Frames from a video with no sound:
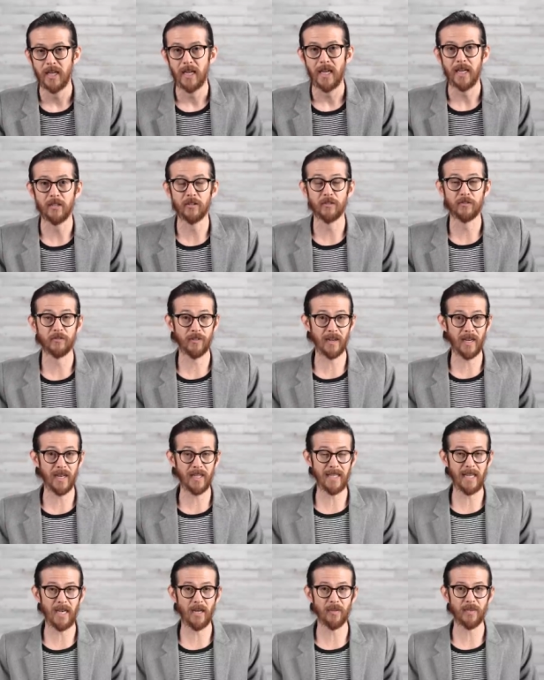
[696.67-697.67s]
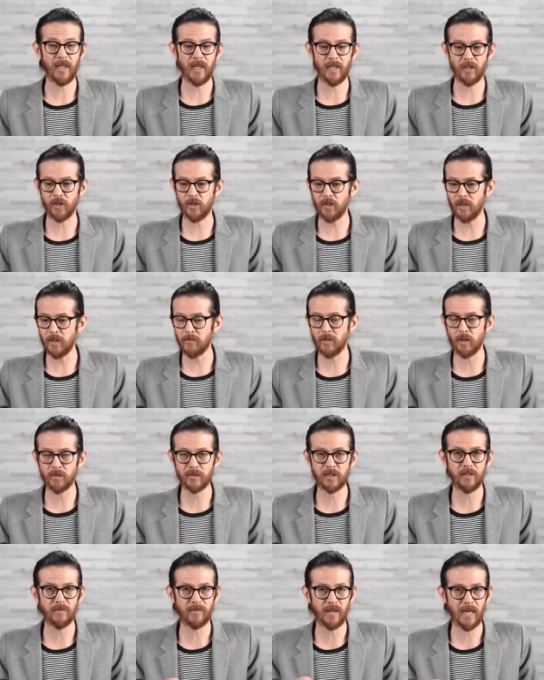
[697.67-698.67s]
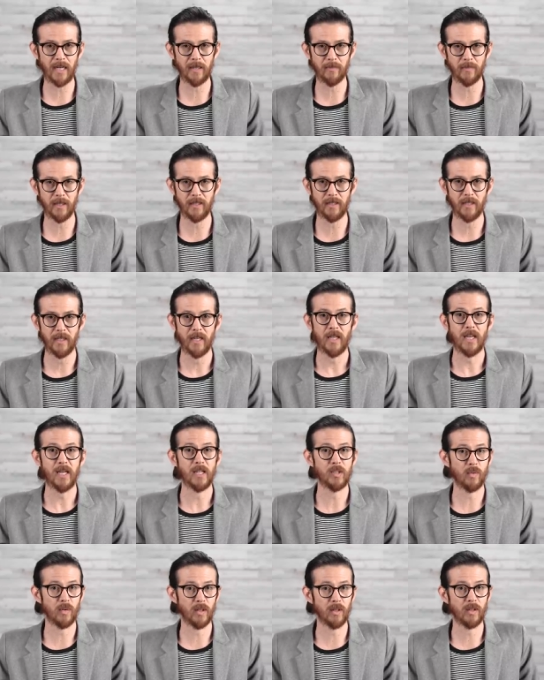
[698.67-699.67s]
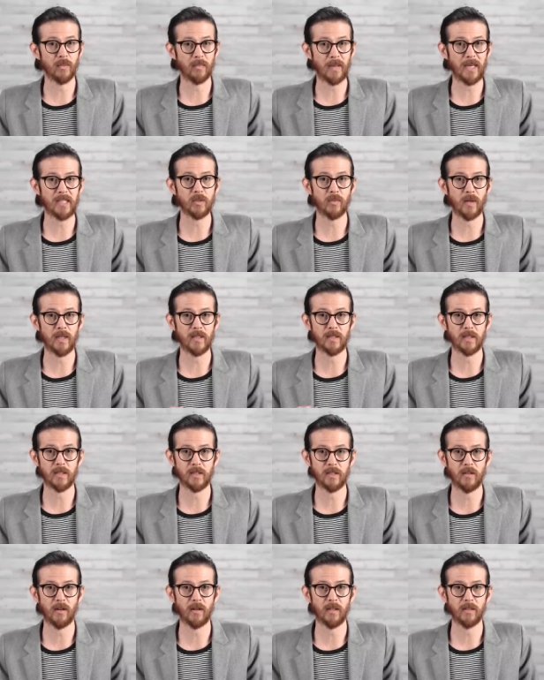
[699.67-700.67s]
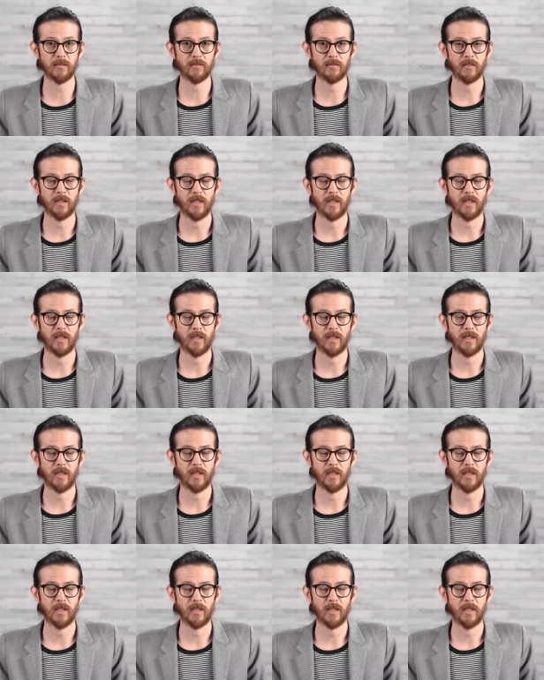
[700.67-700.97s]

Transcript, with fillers: And you'll find out that a good multivitamin is one of the best ways to start.